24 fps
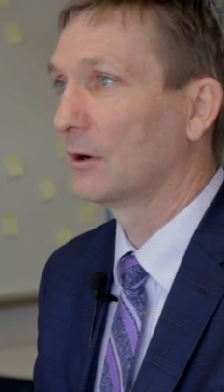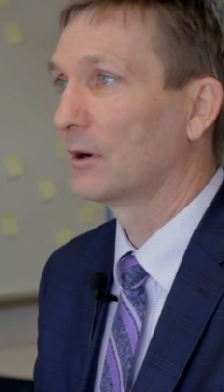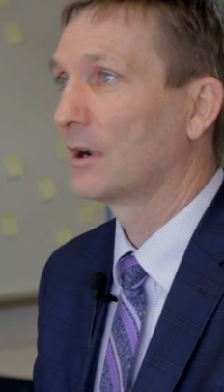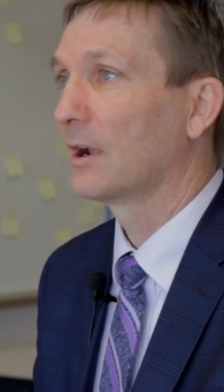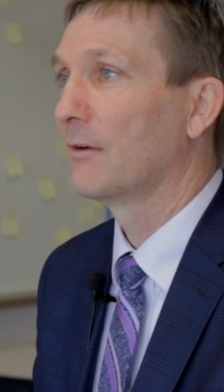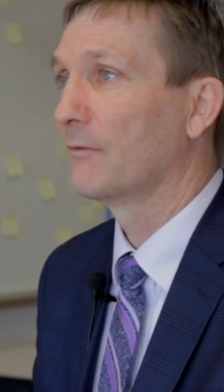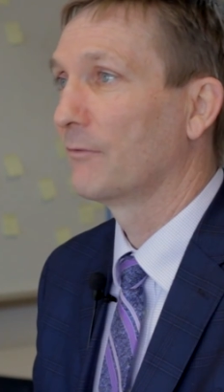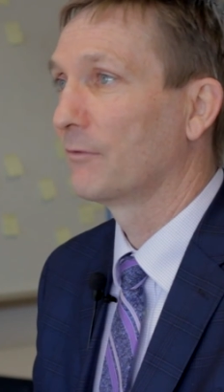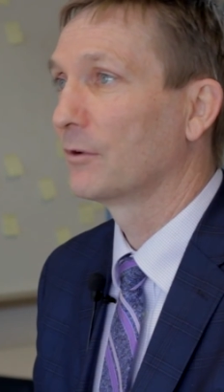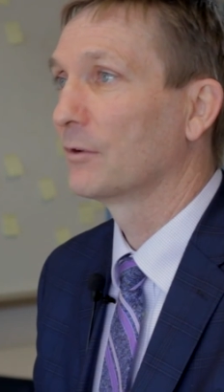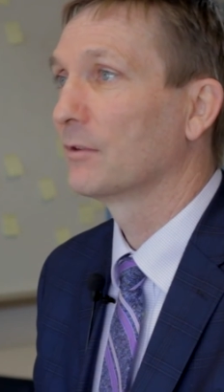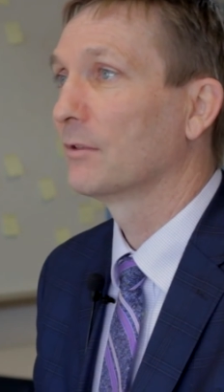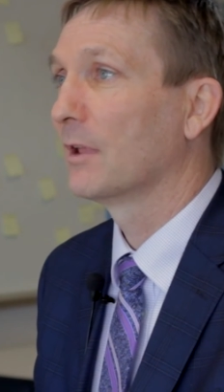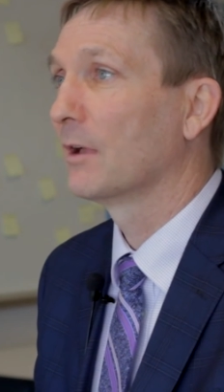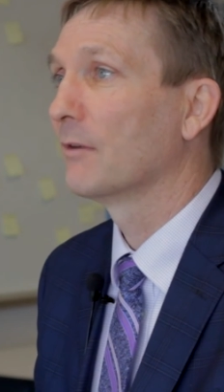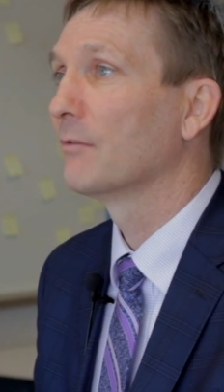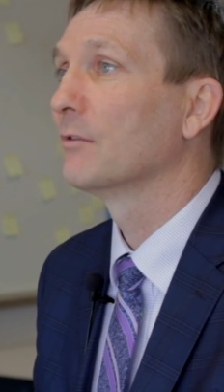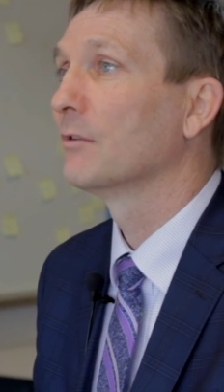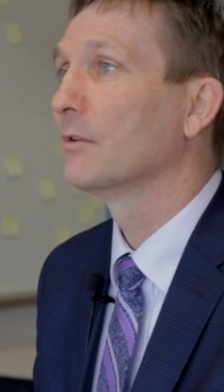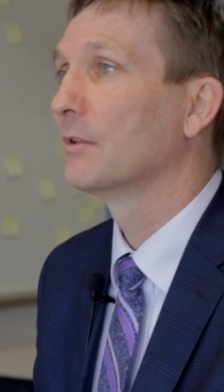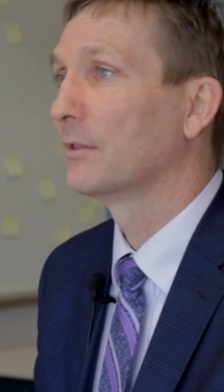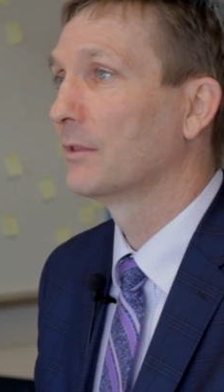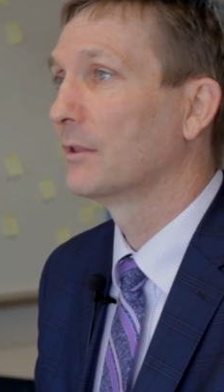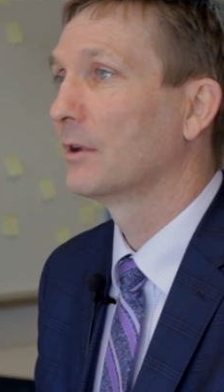comfort
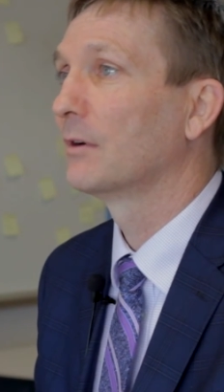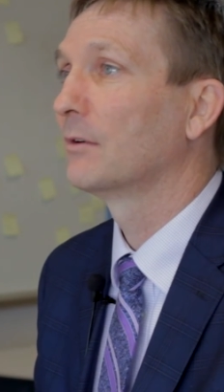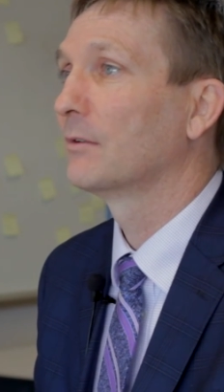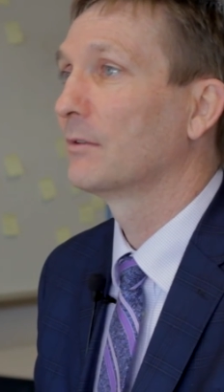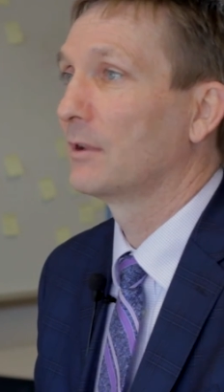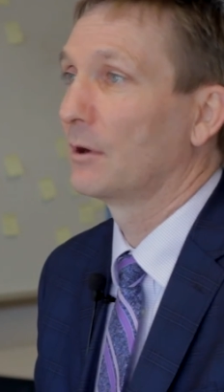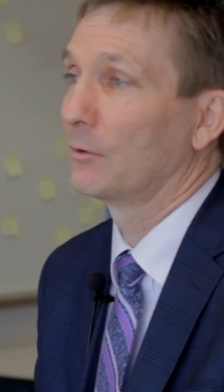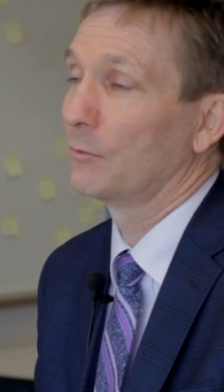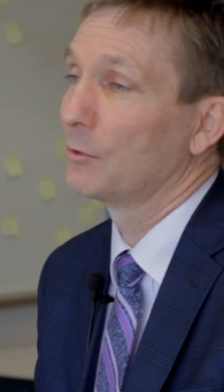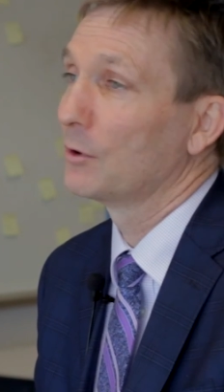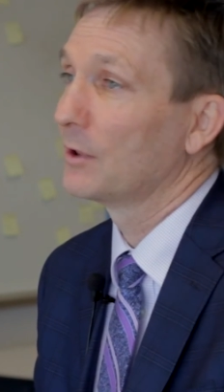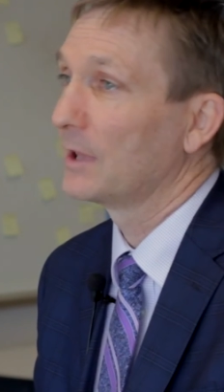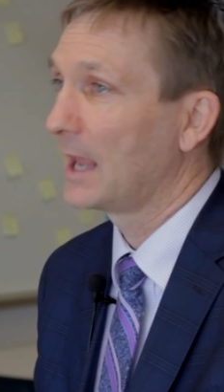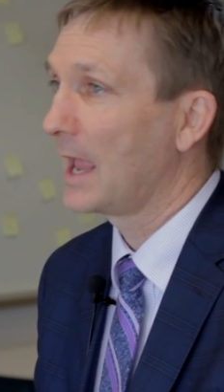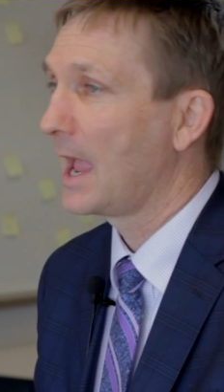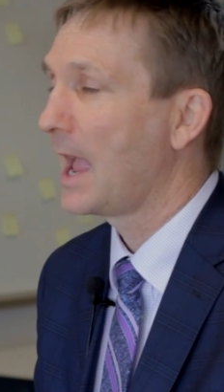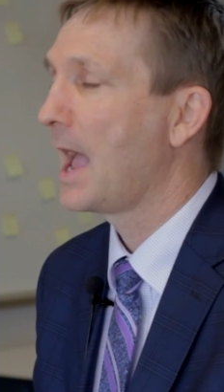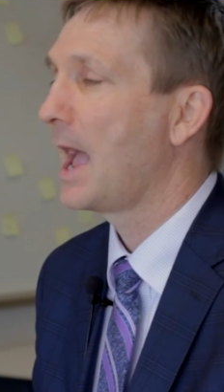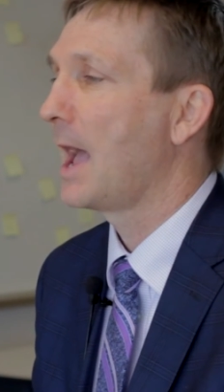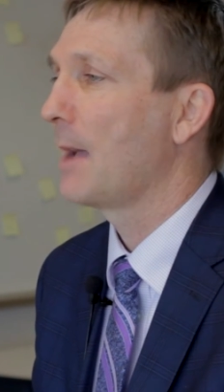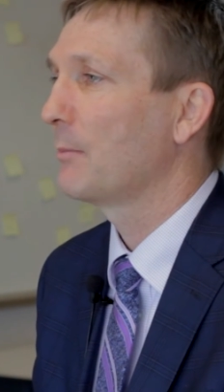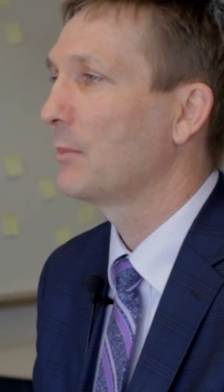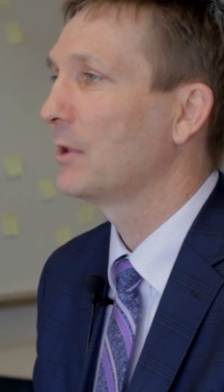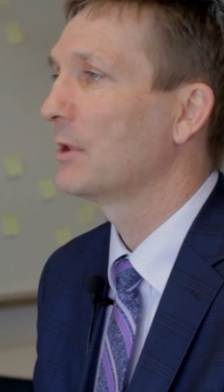level, and they're really
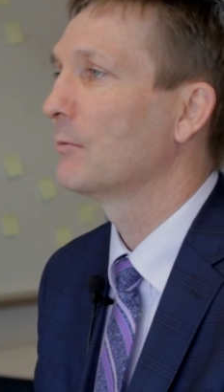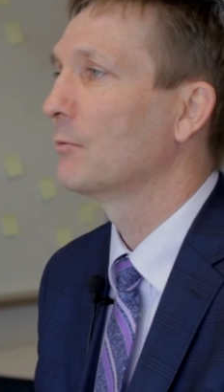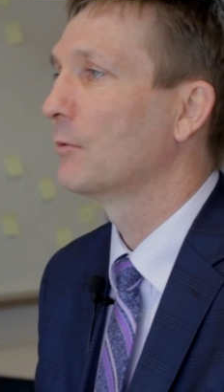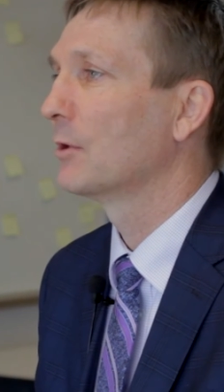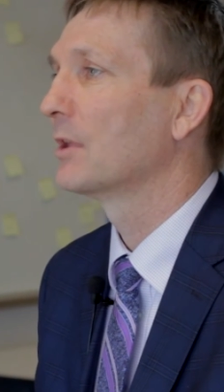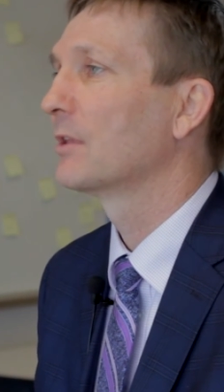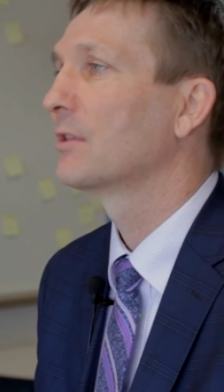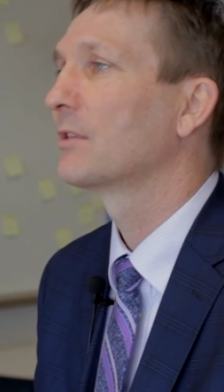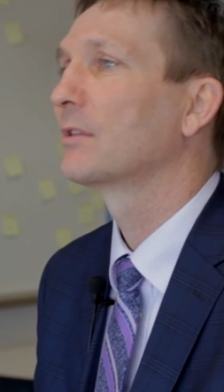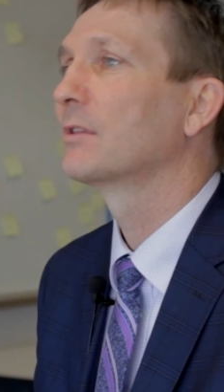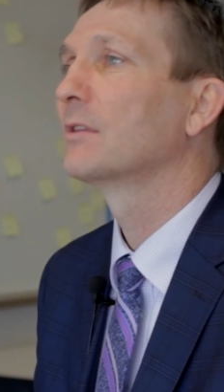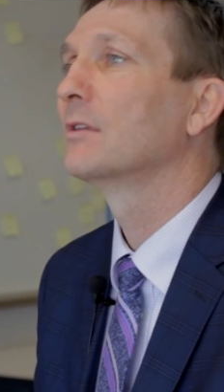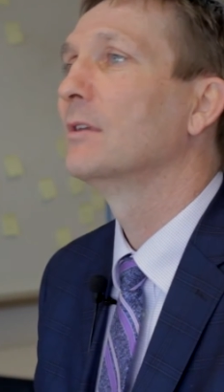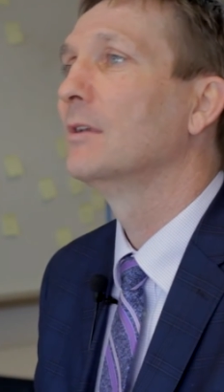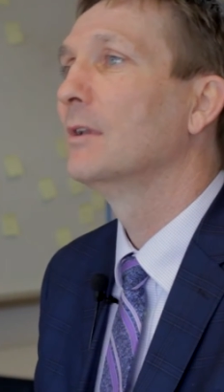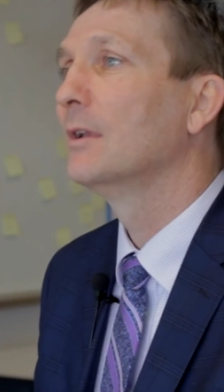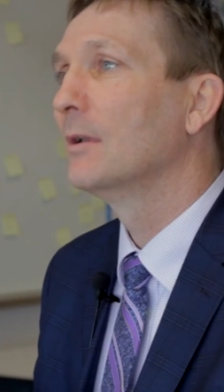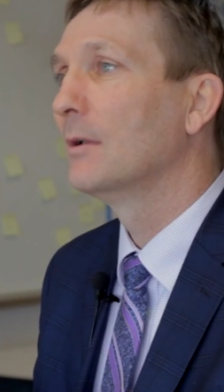happy with